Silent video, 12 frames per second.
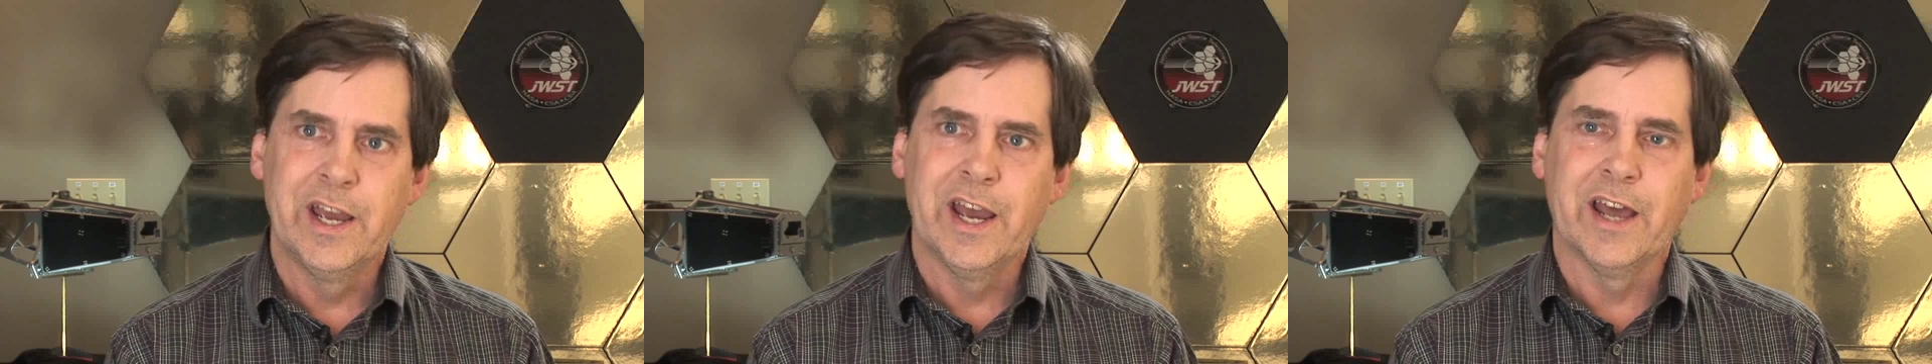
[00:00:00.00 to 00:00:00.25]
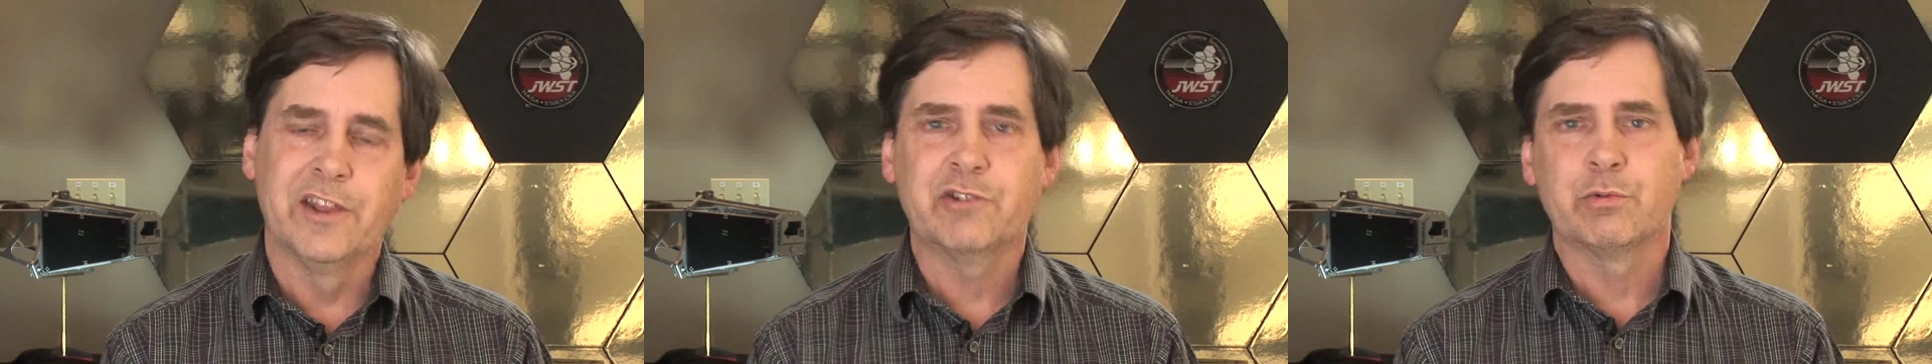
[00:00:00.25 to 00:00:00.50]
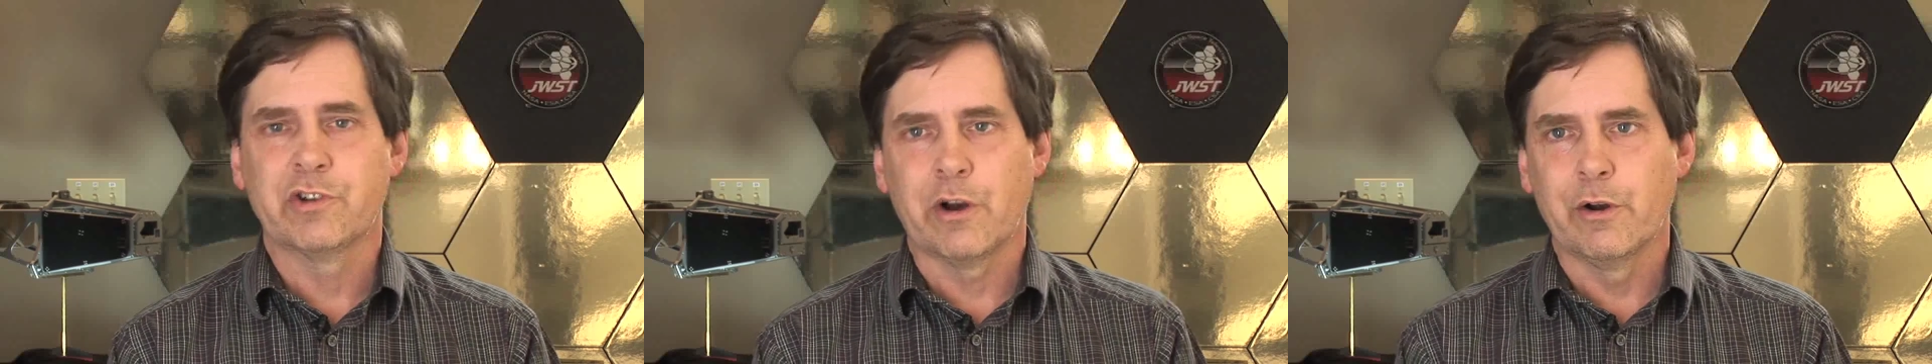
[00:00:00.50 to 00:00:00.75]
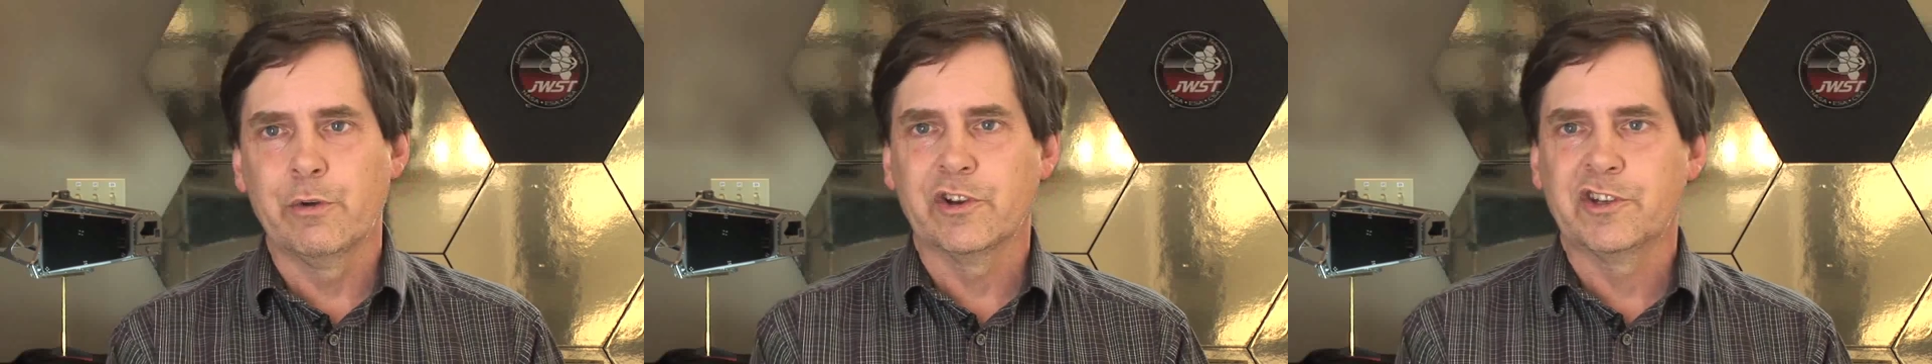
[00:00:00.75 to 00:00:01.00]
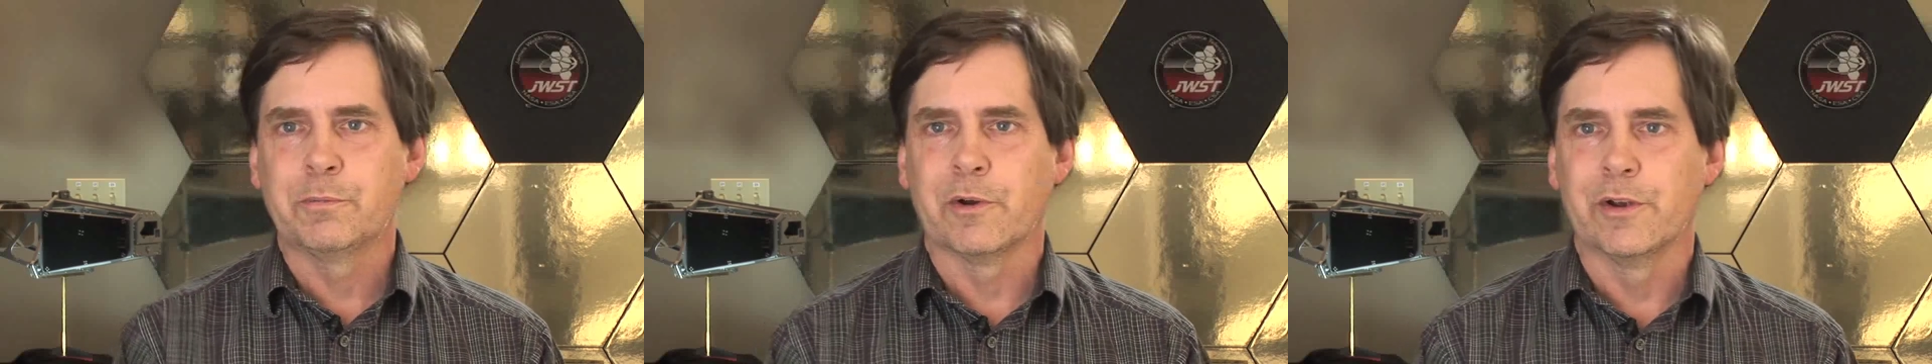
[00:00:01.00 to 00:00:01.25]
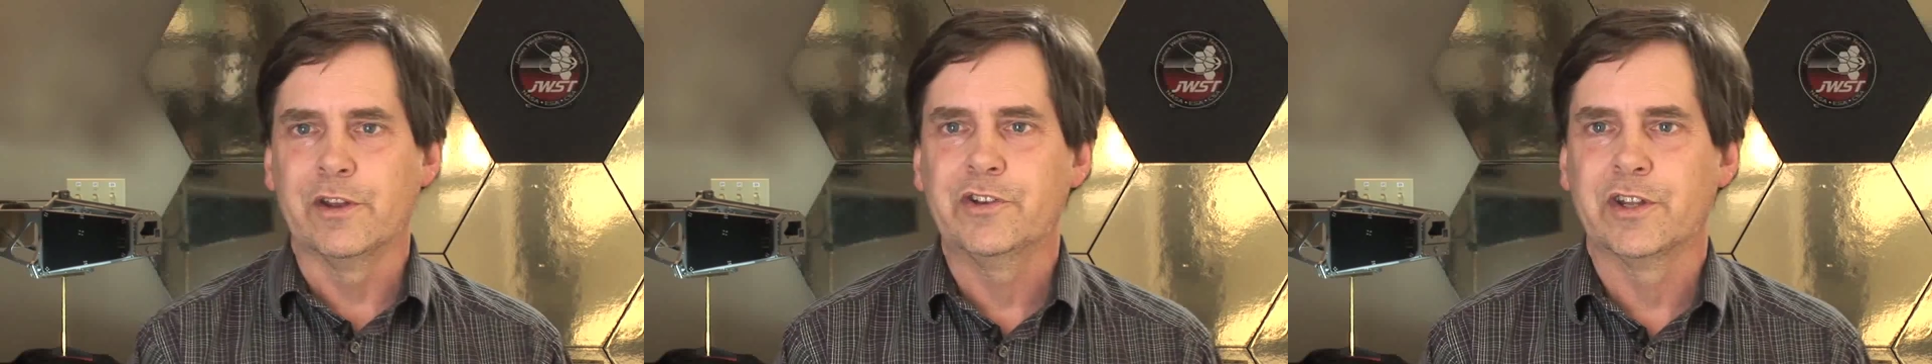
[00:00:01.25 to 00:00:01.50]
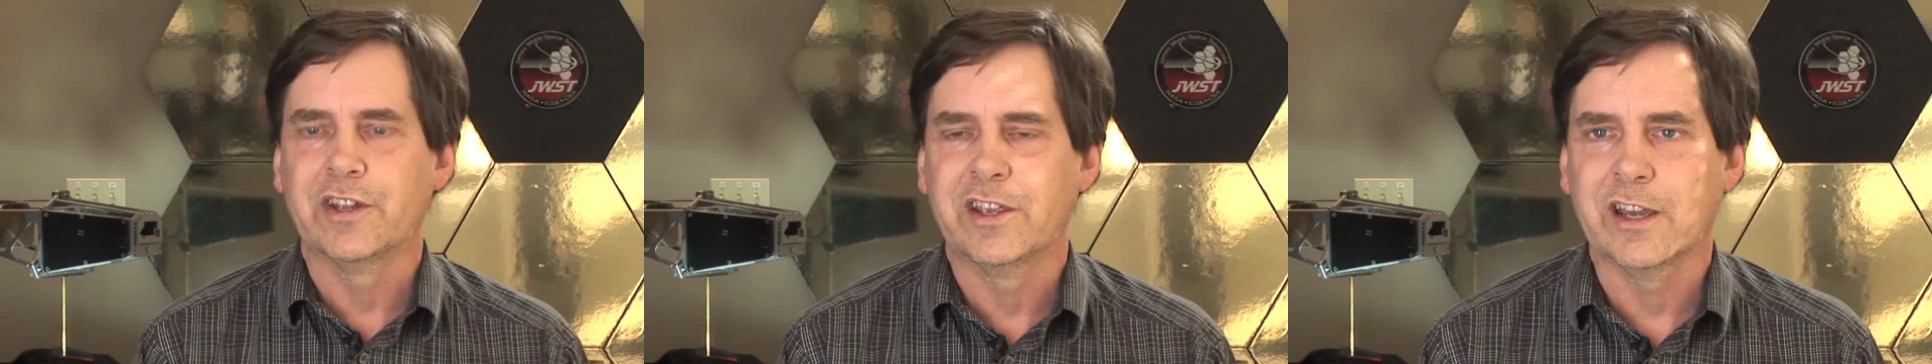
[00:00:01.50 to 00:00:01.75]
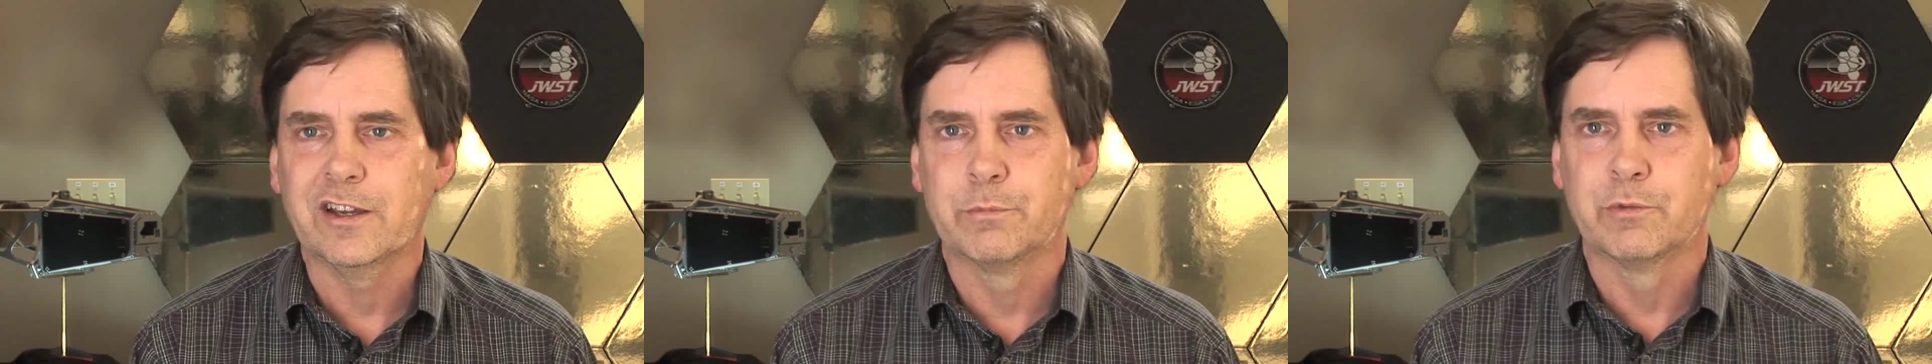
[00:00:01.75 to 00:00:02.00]
And this was our own experience at the
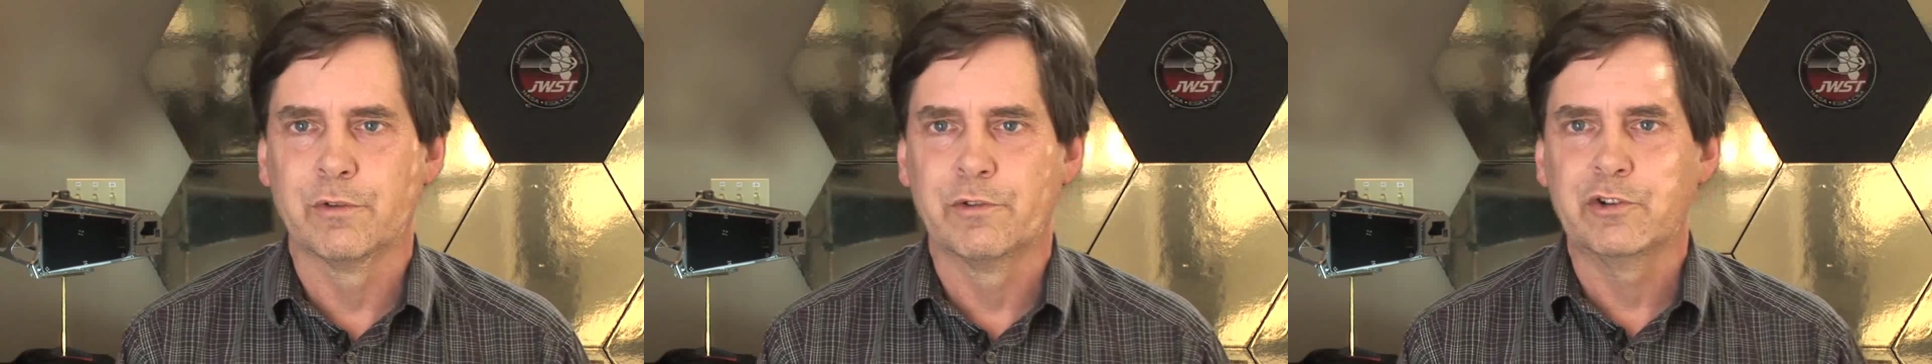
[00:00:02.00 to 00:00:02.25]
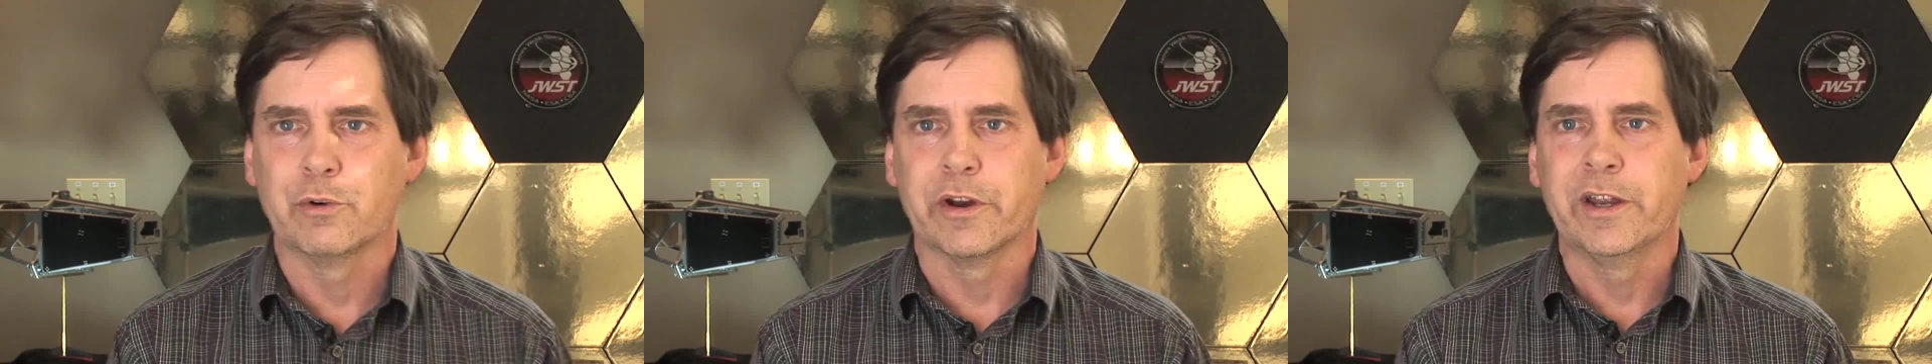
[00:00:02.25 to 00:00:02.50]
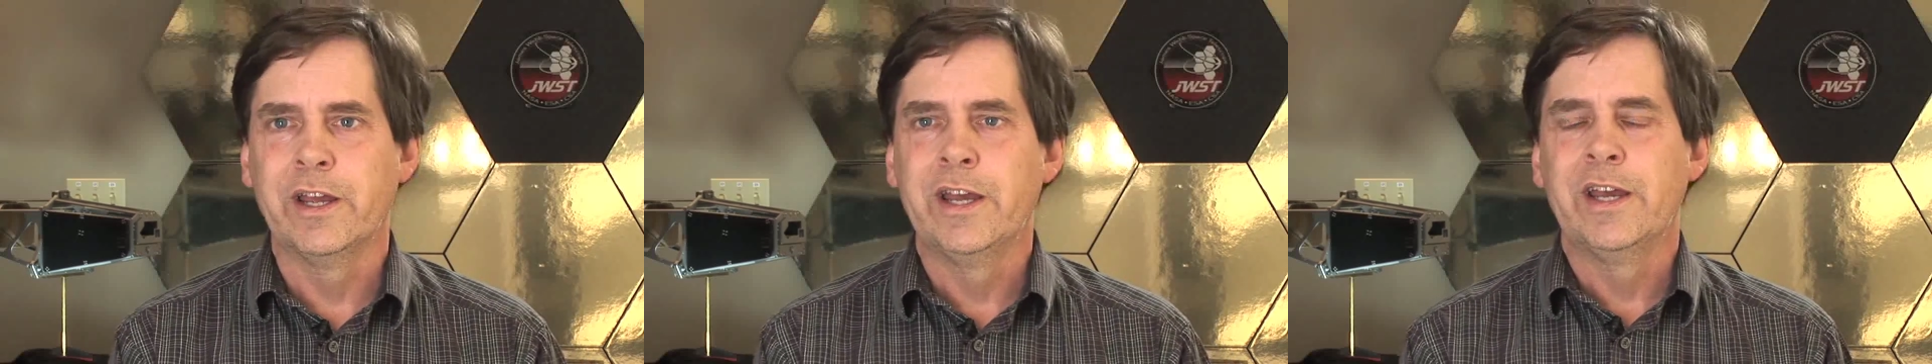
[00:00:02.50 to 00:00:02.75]
Keck Observatory.